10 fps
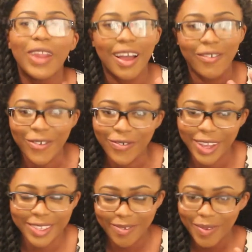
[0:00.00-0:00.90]
got like a full
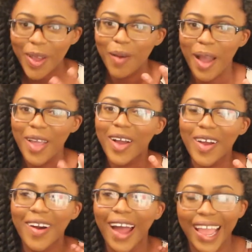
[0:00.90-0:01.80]
face of makeup and you're
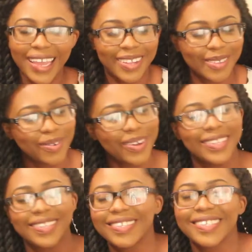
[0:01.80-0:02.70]
crying as well,
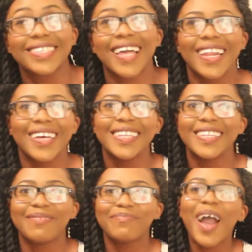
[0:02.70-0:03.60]
it's kind of
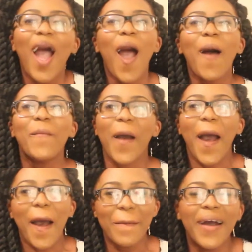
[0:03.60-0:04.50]
deep.
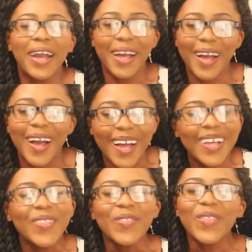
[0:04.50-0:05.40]
But
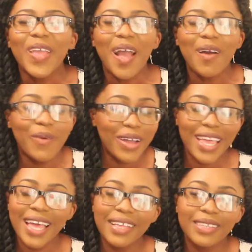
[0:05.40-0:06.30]
but
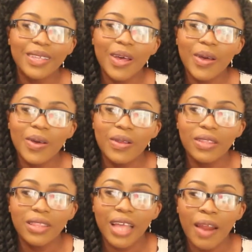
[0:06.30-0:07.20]
yeah,
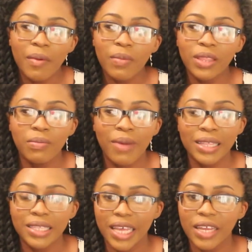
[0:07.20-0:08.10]
so I remember the
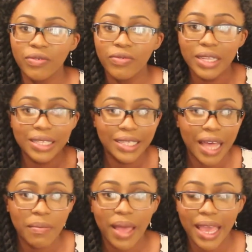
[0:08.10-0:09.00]
man saying, read
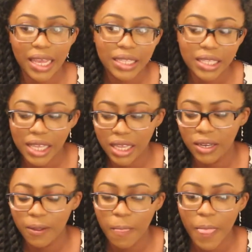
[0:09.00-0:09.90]
Psalm
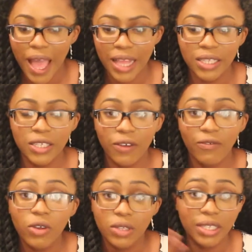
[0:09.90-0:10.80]
18 and
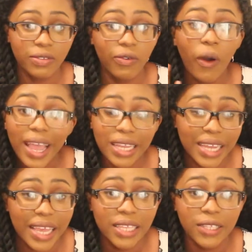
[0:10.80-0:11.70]
for 8
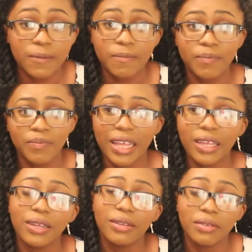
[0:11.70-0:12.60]
days.
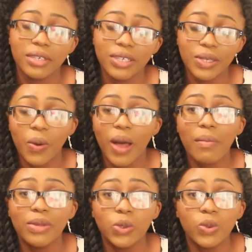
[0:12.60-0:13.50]
Like, you know,
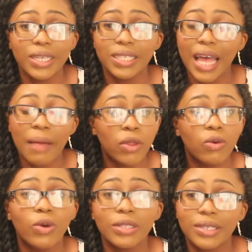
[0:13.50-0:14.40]
I'm gonna do this. I'm
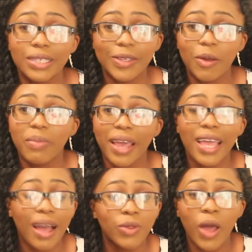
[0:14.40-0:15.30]
not one to
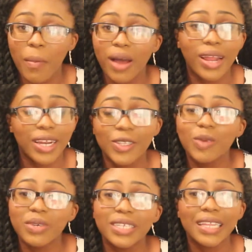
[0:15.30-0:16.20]
disobey. I'm not about that
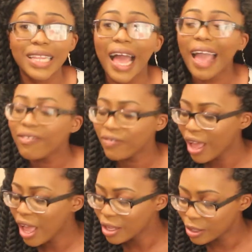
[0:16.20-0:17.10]
disobedient life.
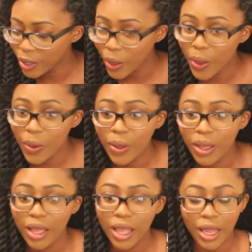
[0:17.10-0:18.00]
So
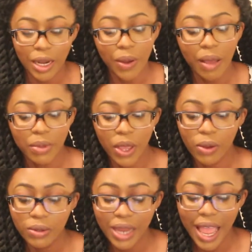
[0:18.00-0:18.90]
lo and
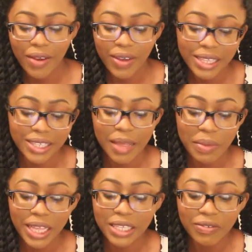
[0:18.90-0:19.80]
behold, I read
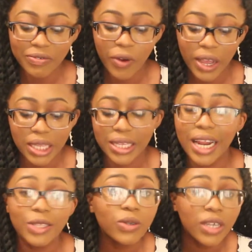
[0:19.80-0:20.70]
Psalm 18 for 8 days,
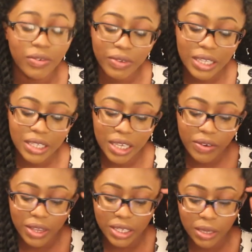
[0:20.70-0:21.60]
and I took it really
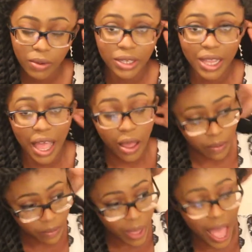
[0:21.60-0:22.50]
seriously, because
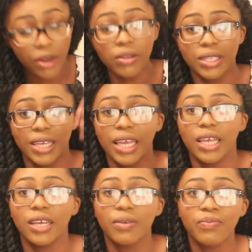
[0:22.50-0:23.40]
I don't
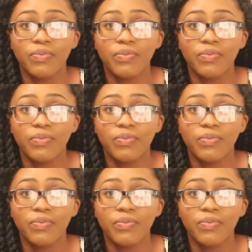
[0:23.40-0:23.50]
take